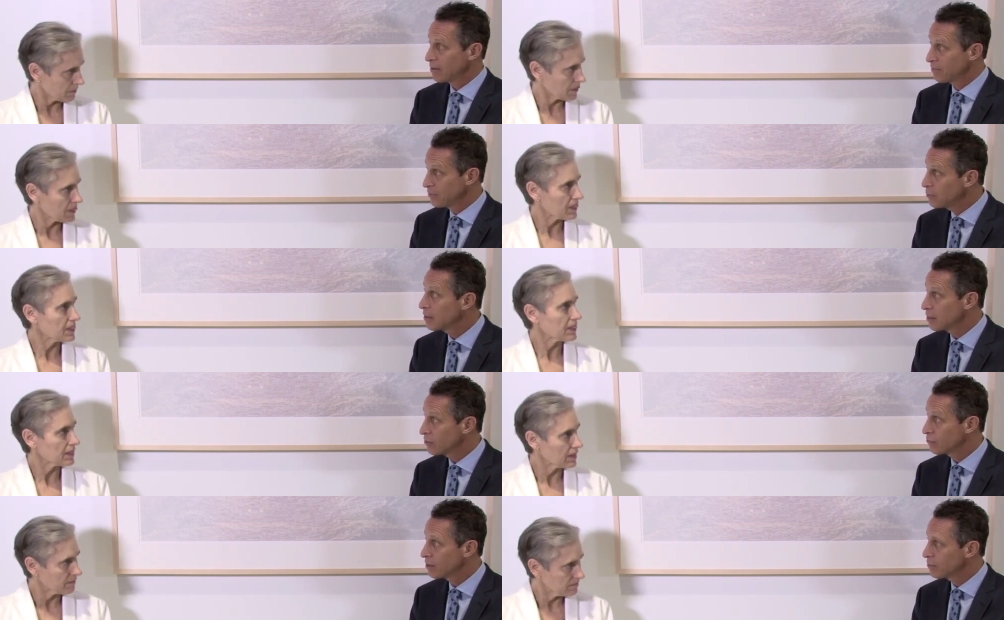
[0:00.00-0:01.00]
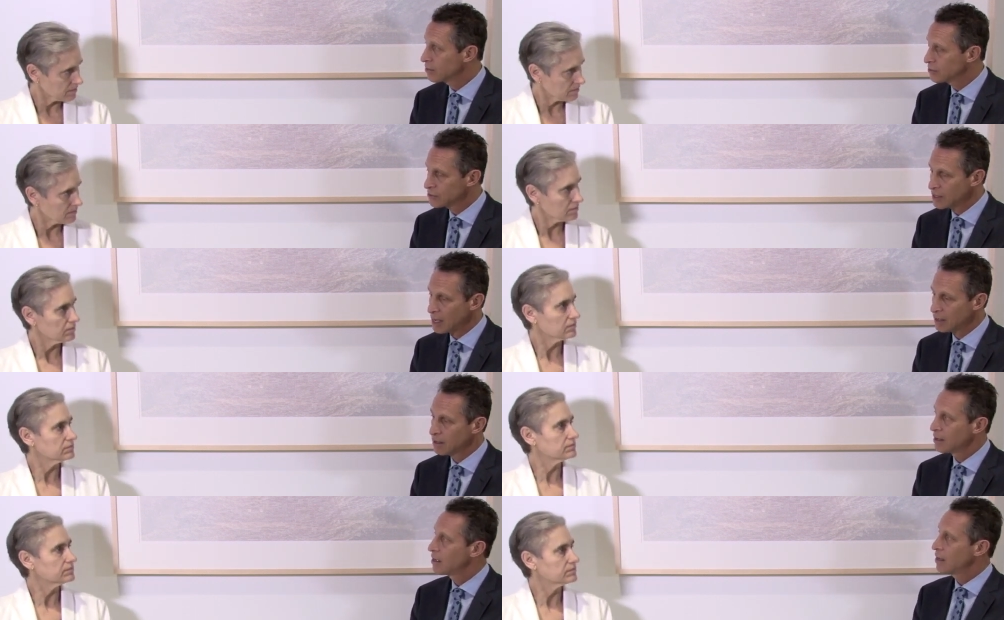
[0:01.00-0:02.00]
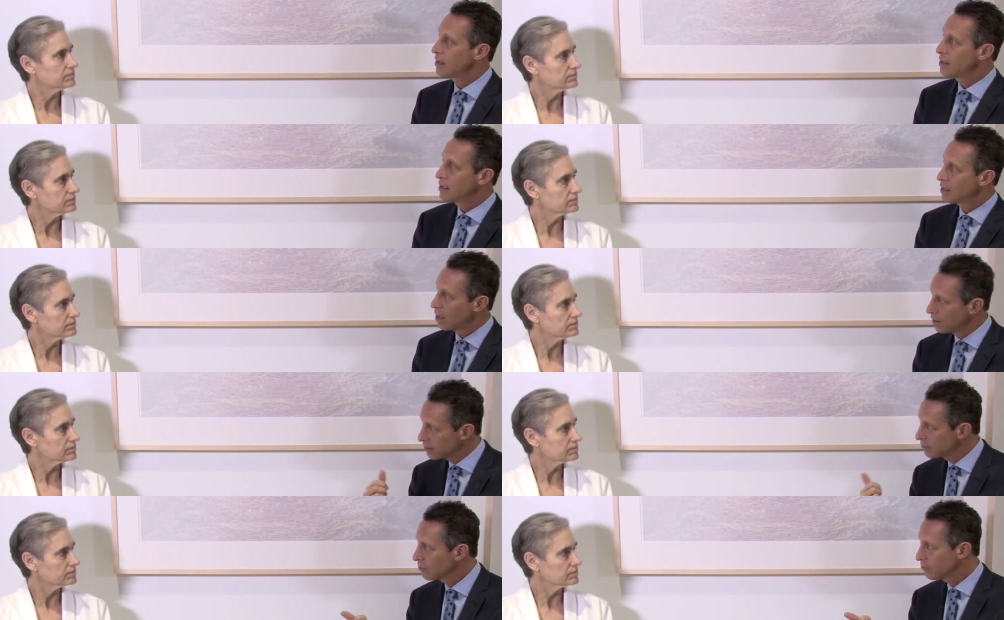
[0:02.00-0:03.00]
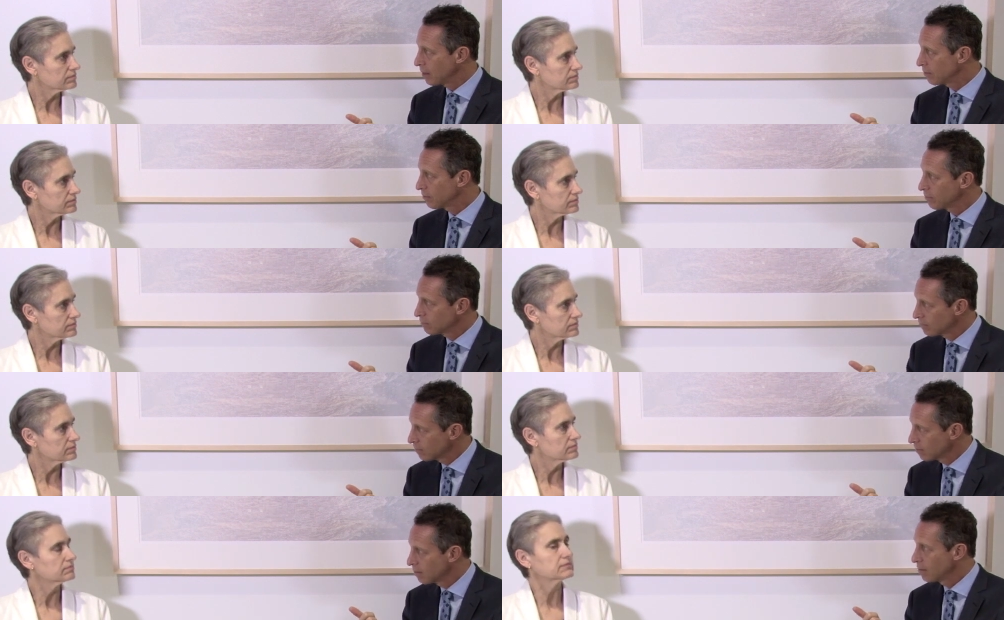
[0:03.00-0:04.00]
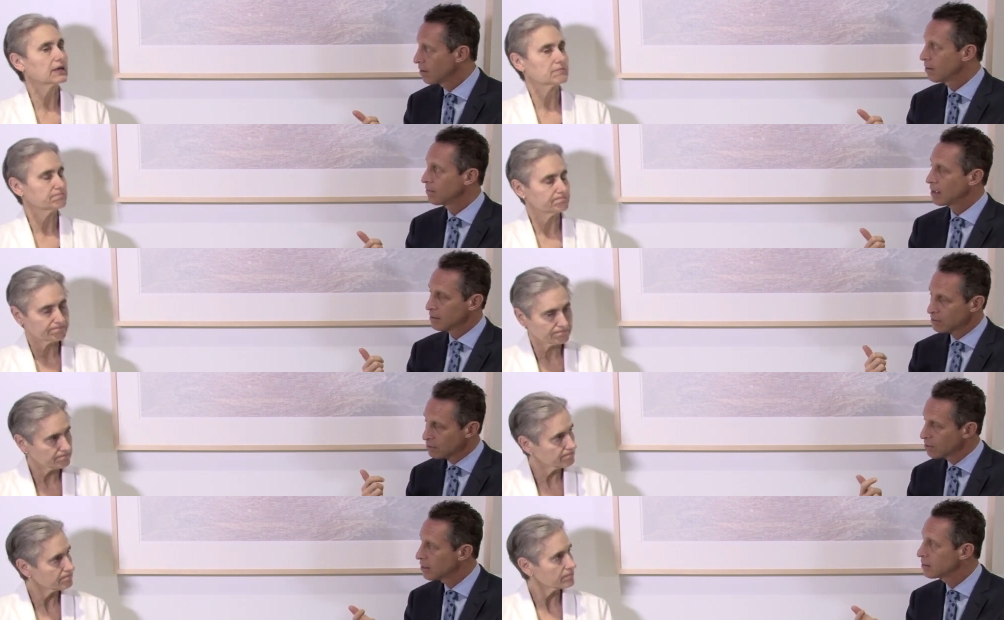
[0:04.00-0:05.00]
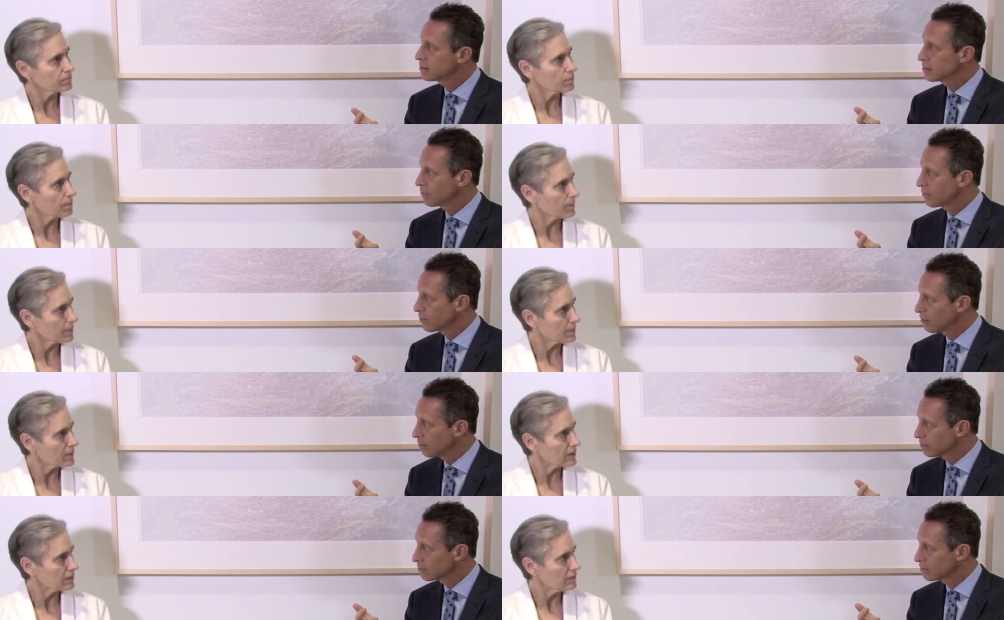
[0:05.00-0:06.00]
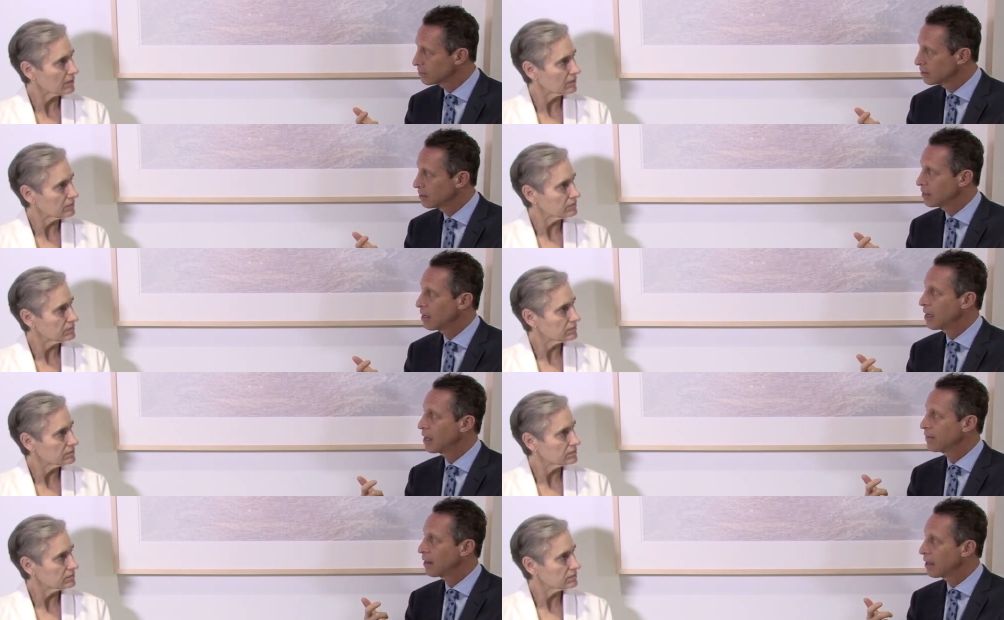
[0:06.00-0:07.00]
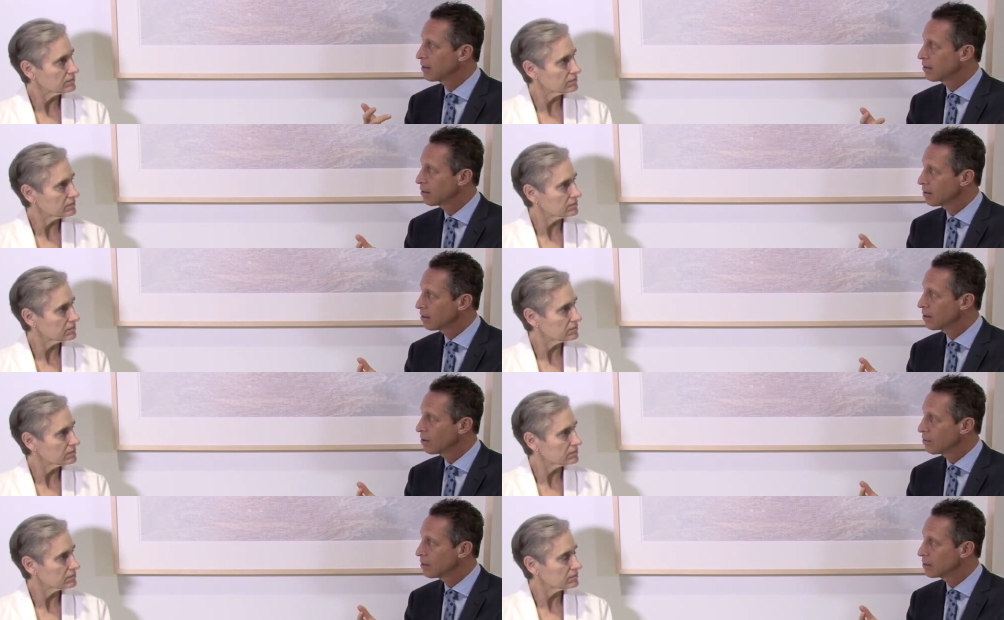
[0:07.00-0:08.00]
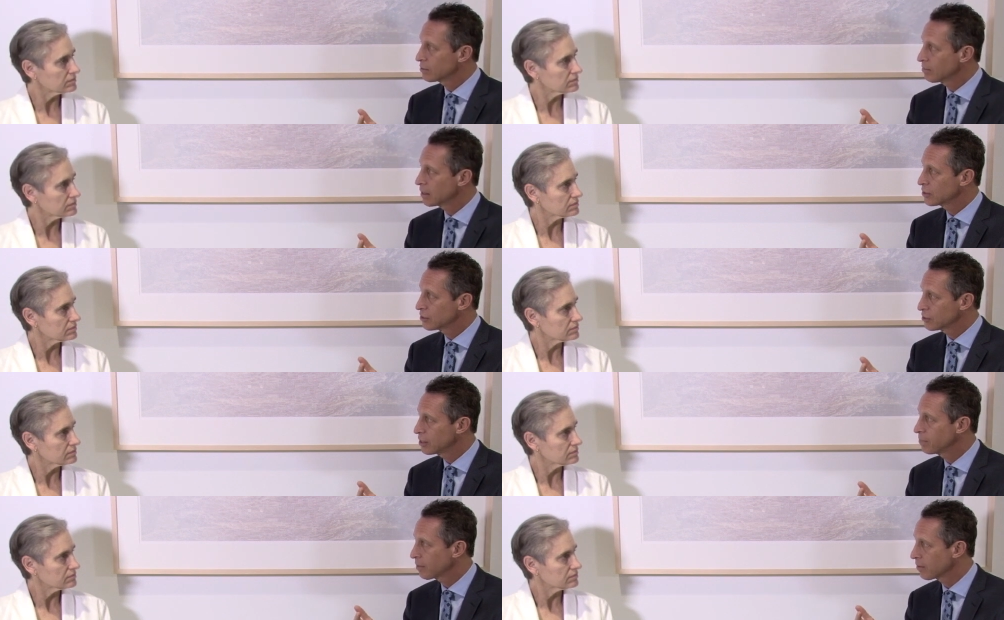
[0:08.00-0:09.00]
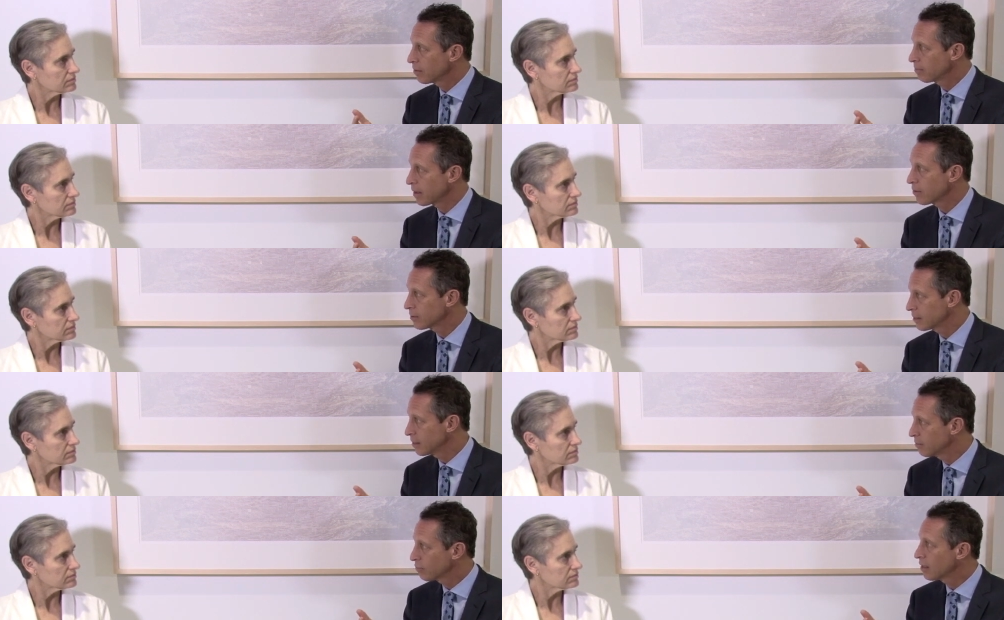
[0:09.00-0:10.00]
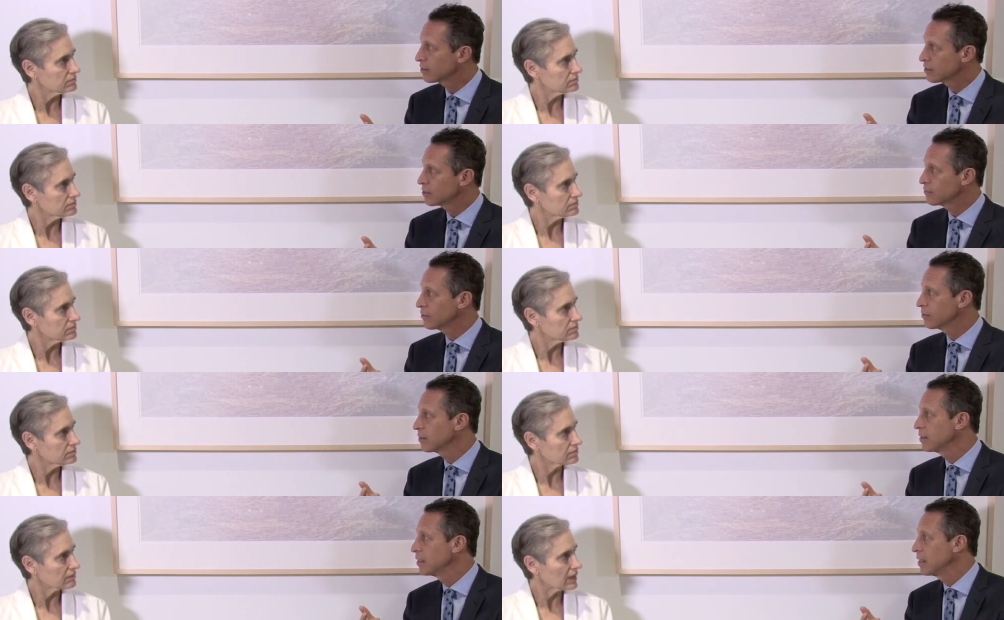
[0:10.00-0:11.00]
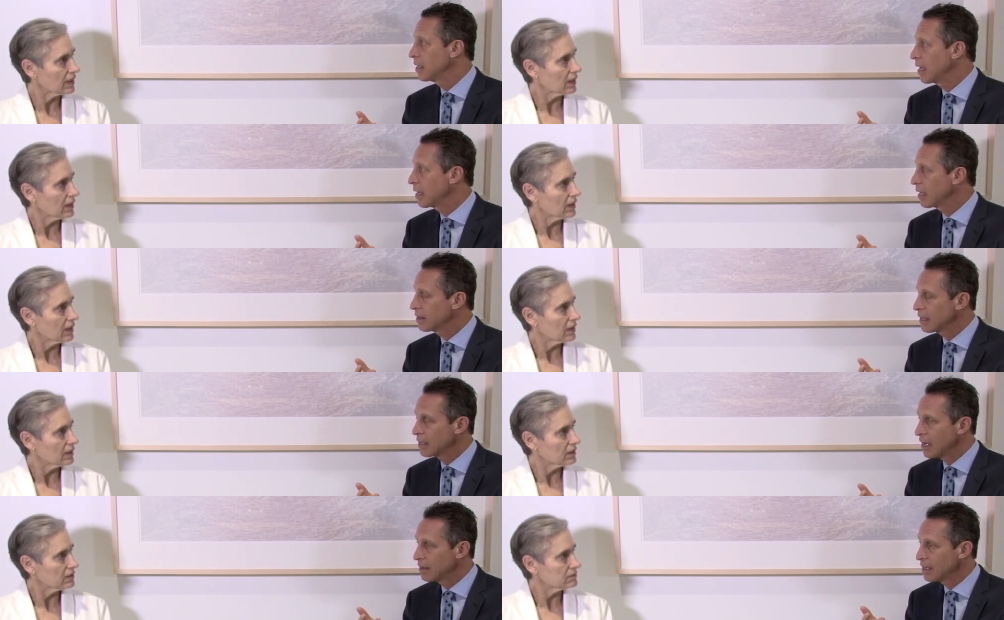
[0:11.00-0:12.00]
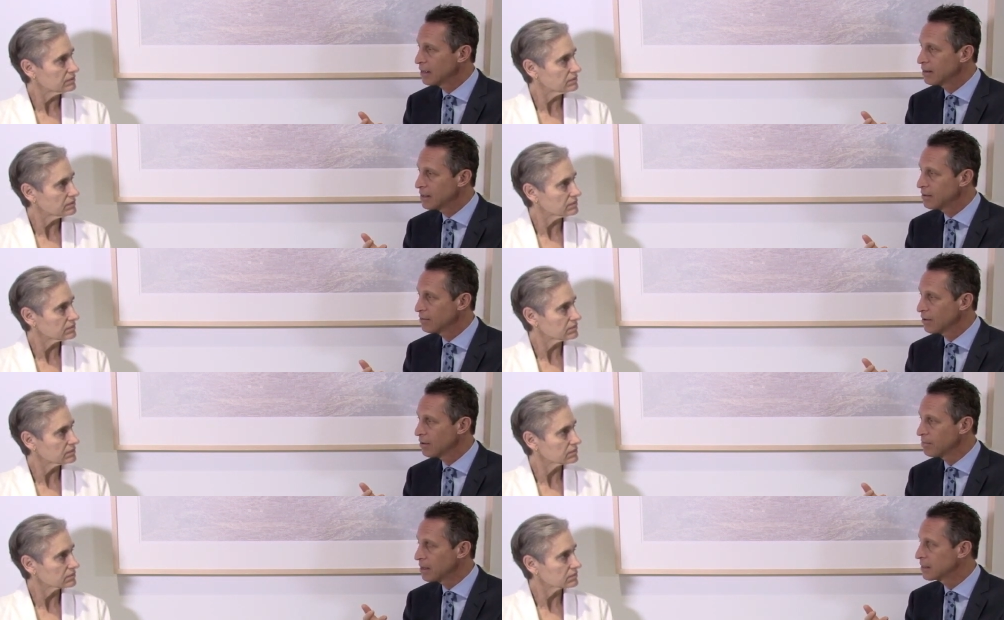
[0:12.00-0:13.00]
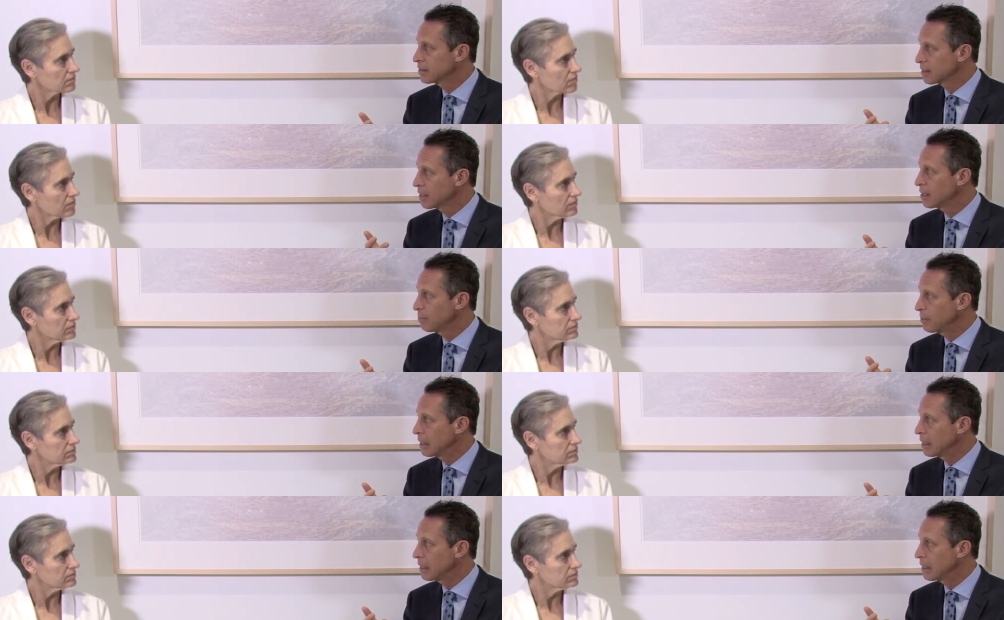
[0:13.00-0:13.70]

Speaker 1: by the food industry, which is that eating healthy is expensive, yeah. that cooking's difficult, and that you know it's much cheaper and better to eat processed food. And I think I think these are myths that keep